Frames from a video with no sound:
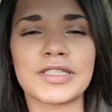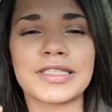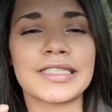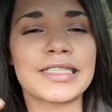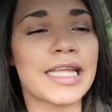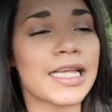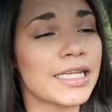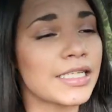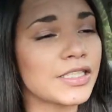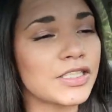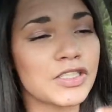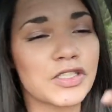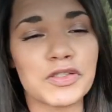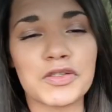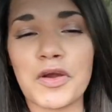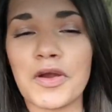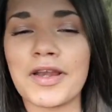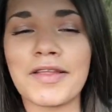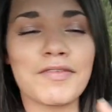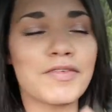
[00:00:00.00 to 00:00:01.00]
sis,
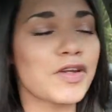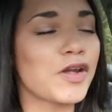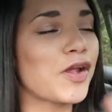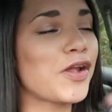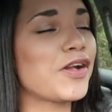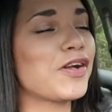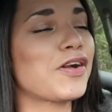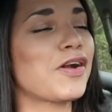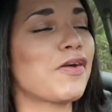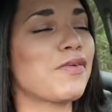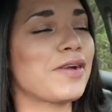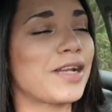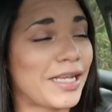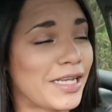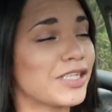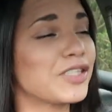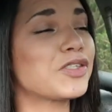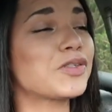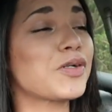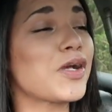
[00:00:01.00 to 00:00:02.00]
you don't even know your own
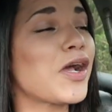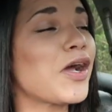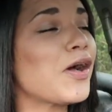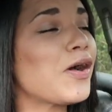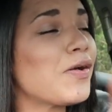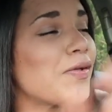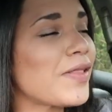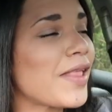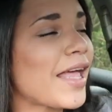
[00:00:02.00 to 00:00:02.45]
intro?